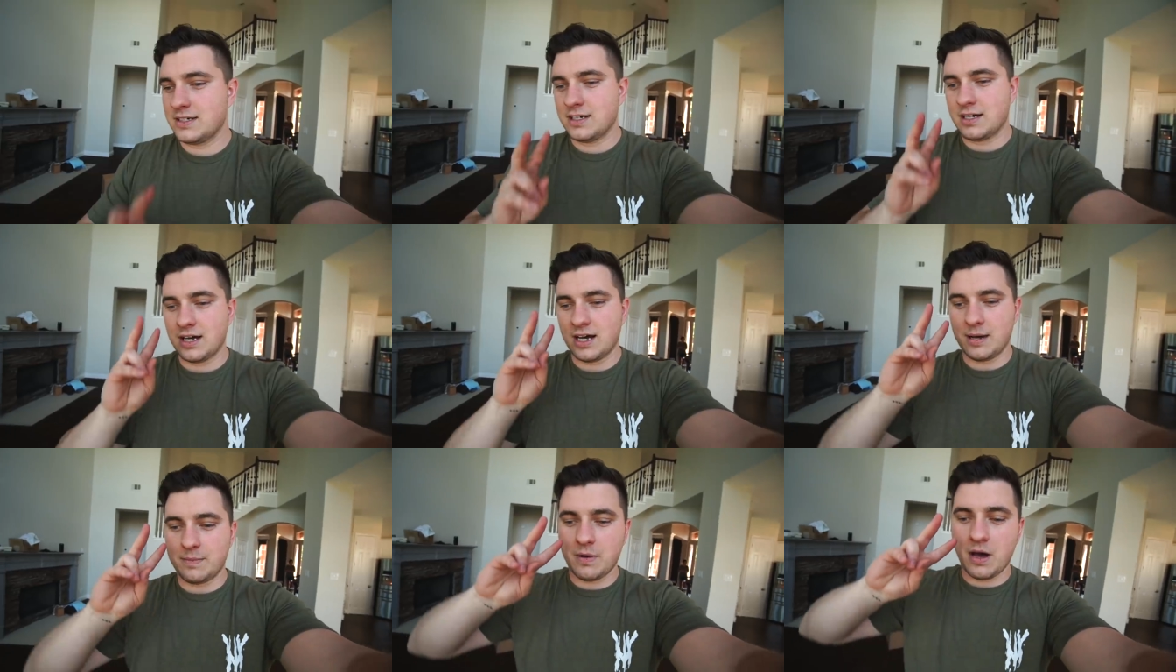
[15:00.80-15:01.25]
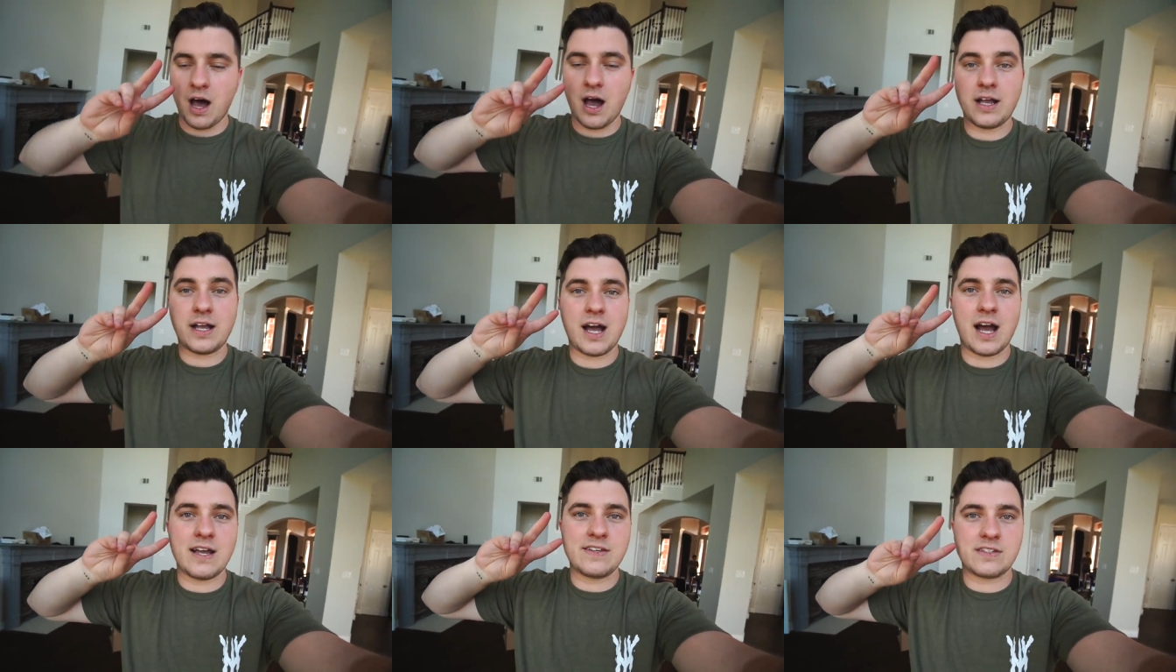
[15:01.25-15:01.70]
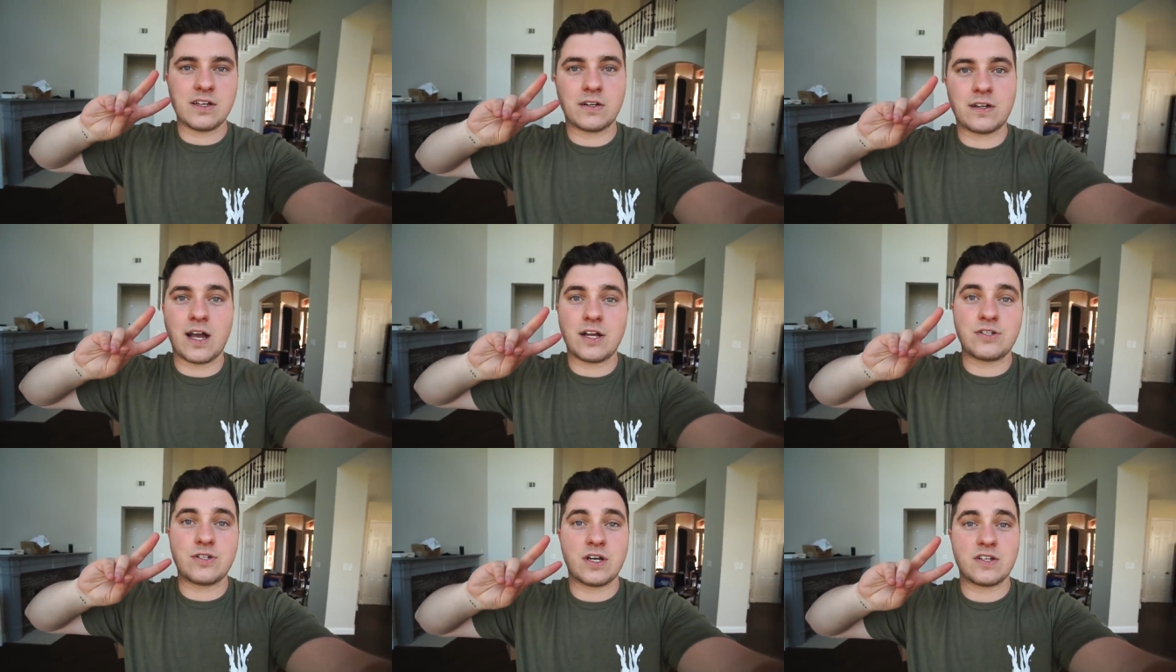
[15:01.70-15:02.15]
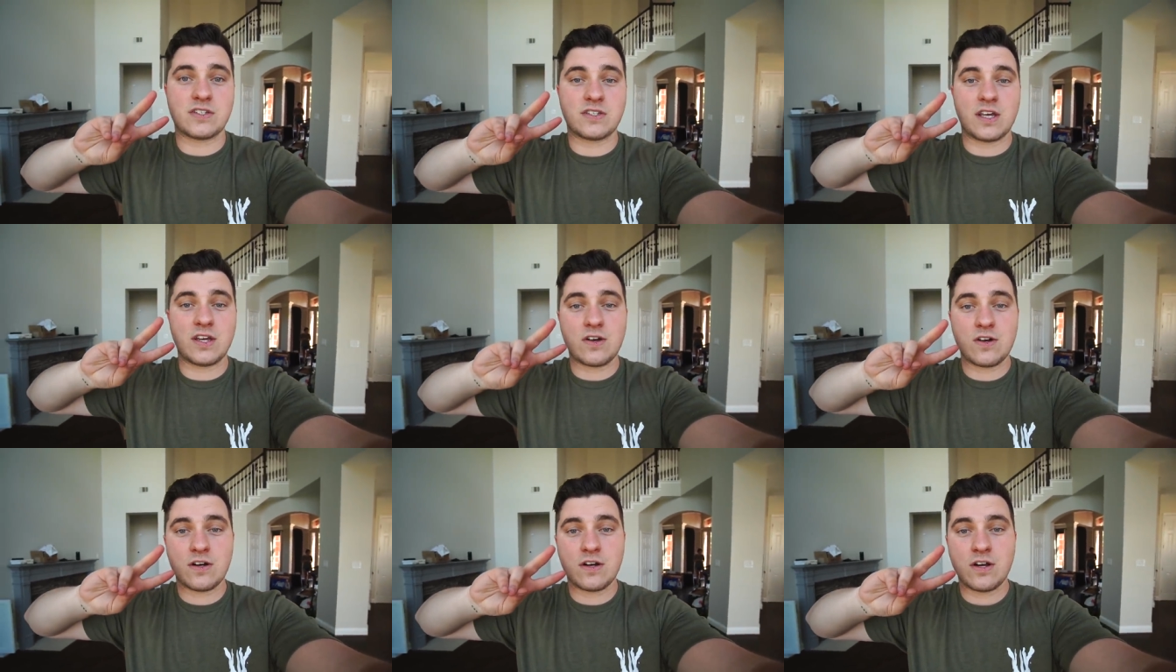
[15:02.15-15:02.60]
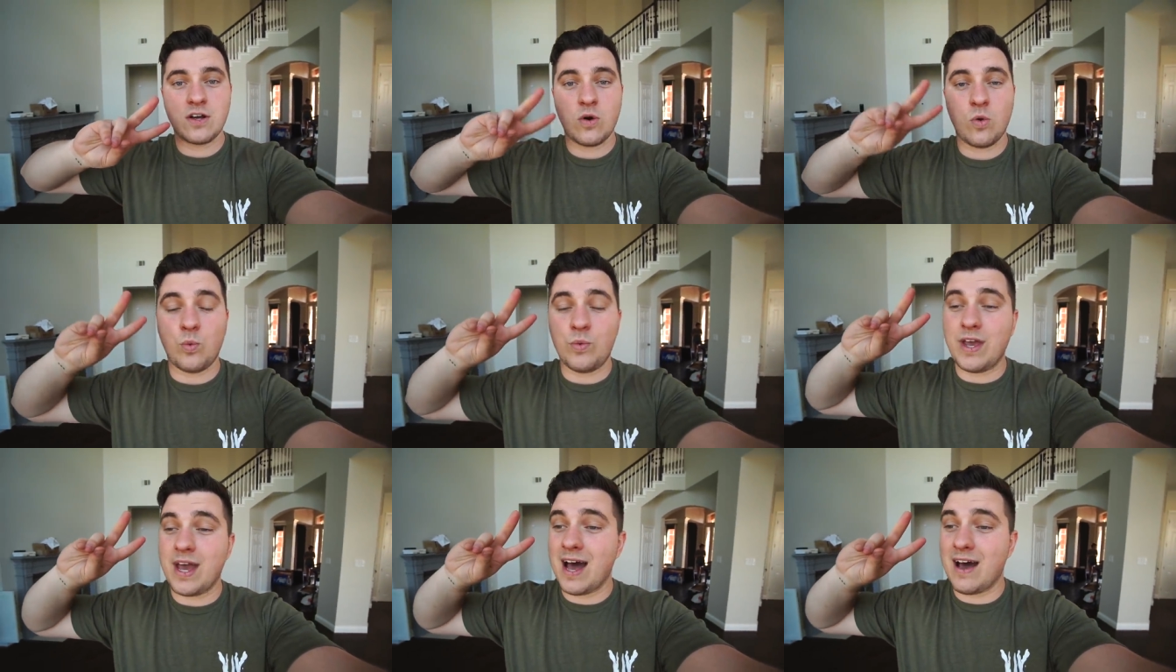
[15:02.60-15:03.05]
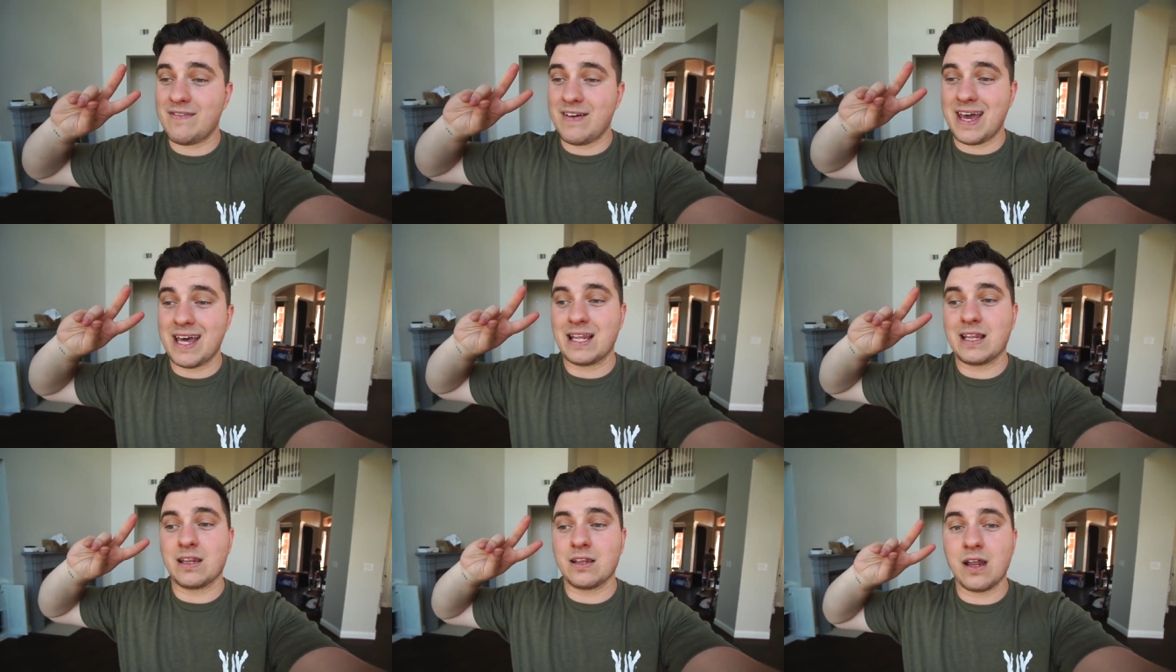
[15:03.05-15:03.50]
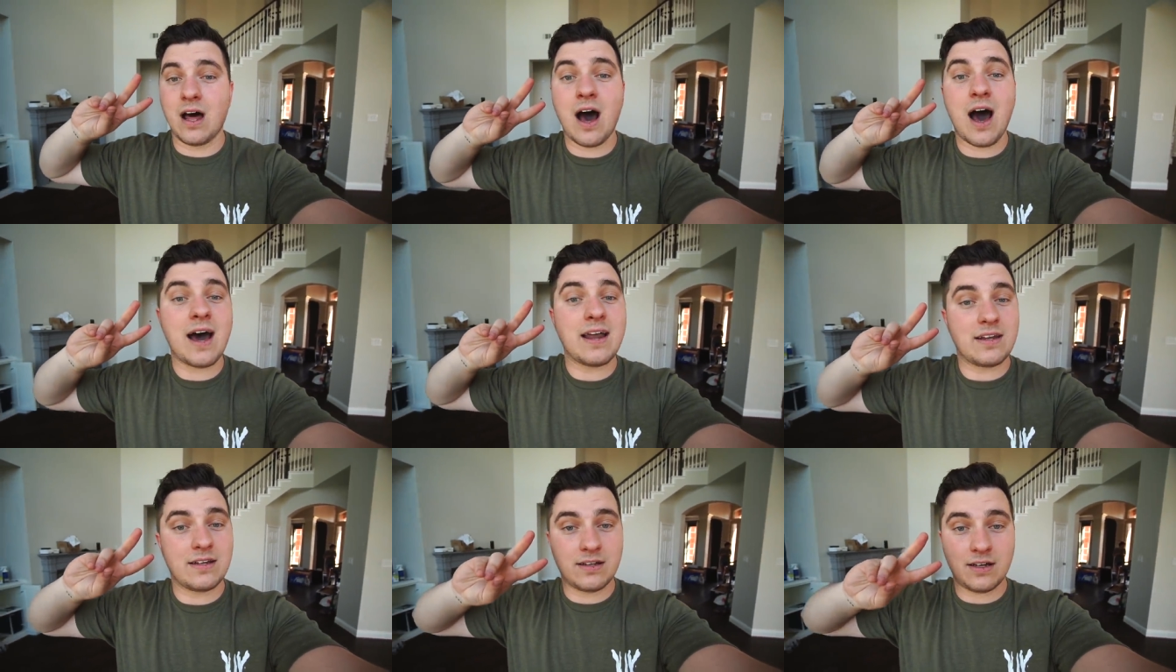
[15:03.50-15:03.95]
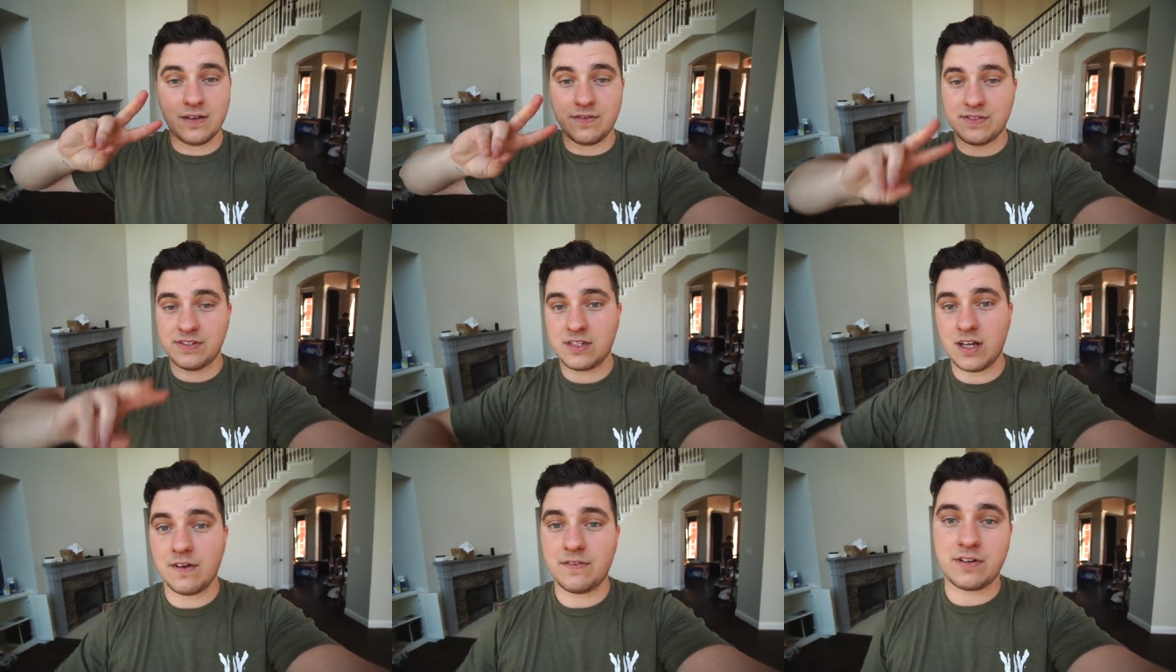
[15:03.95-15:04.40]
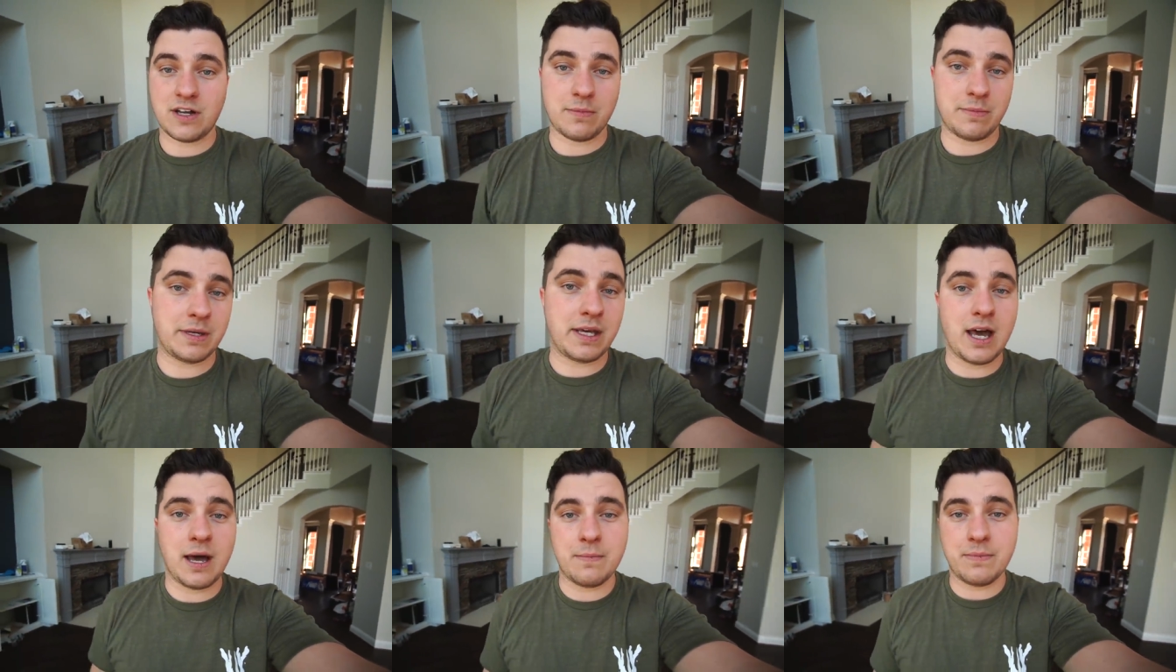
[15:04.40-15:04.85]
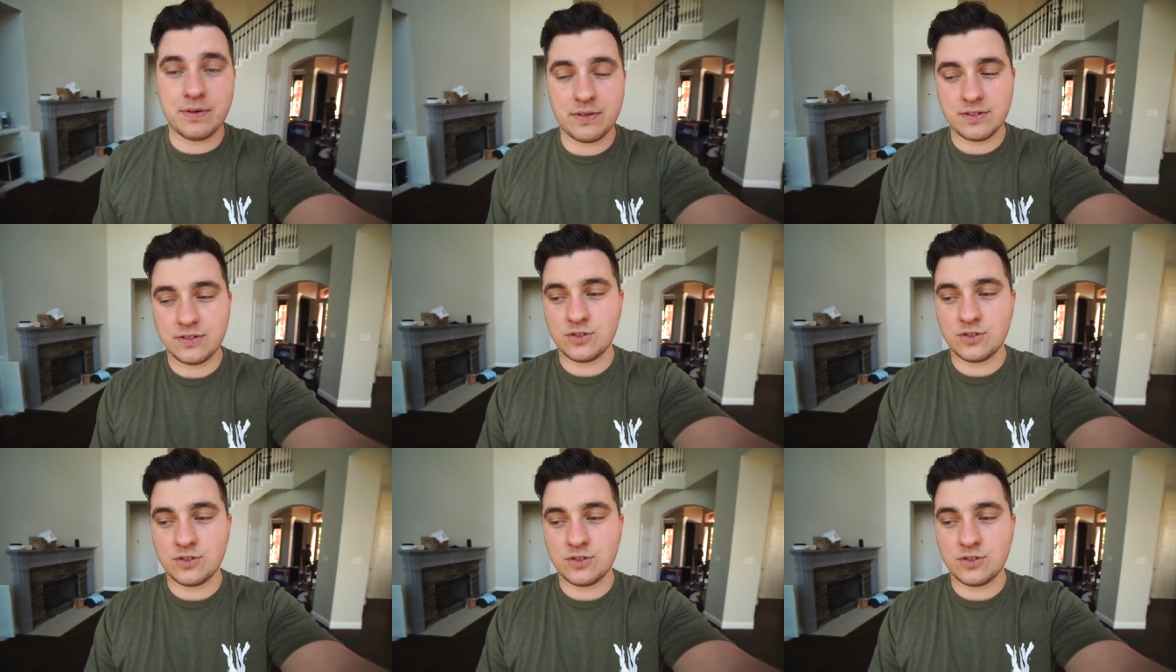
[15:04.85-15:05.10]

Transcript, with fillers: um, guys, I'll catch you guys later. We have a lot of stuff coming up.